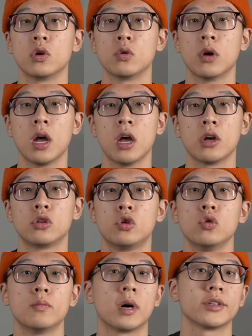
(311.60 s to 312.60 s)
you
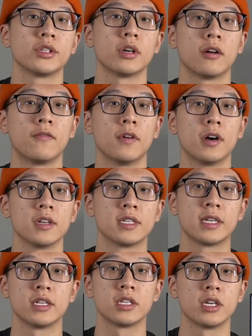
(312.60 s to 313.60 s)
too much of a
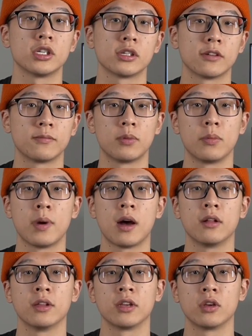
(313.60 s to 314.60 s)
sensation of
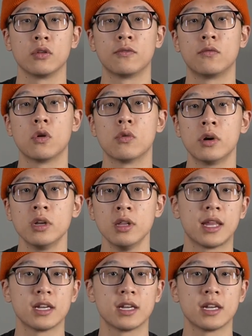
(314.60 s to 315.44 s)
propelling you forward.